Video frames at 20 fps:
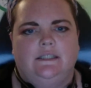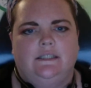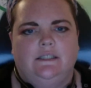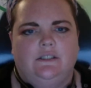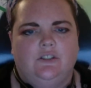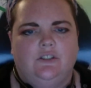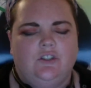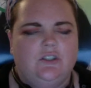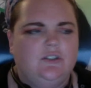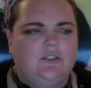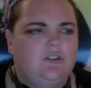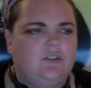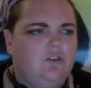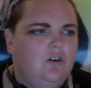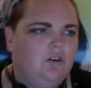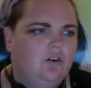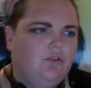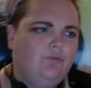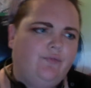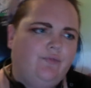Just
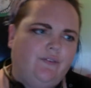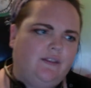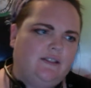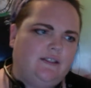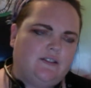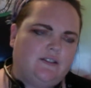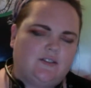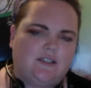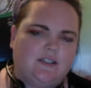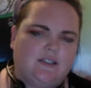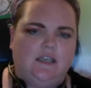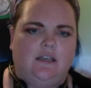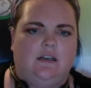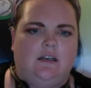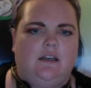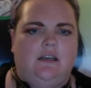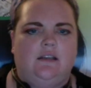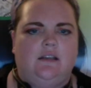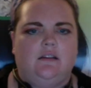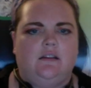not good for the skin
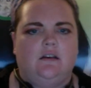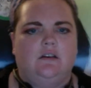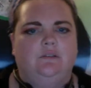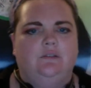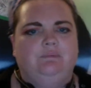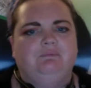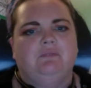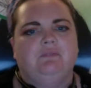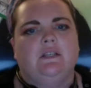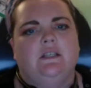either.